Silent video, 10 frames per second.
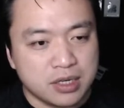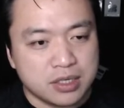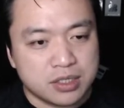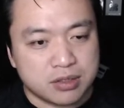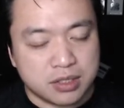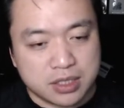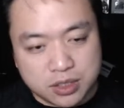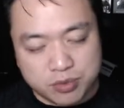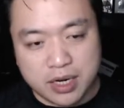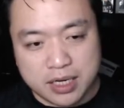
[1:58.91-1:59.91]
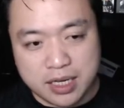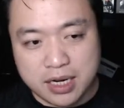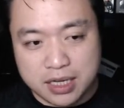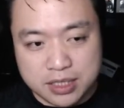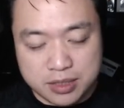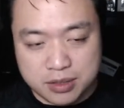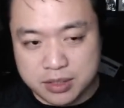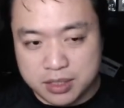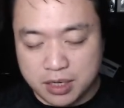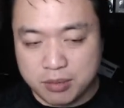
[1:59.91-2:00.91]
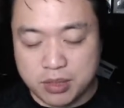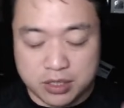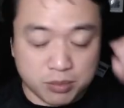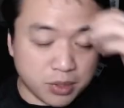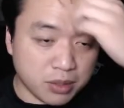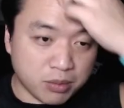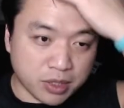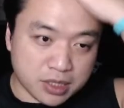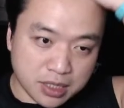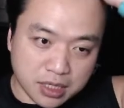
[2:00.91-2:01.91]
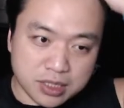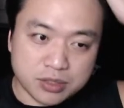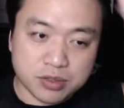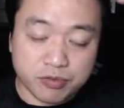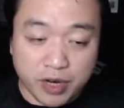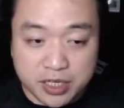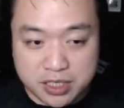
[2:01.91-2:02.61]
So this is what I did. I just did a bunch of bullet points and I just arranged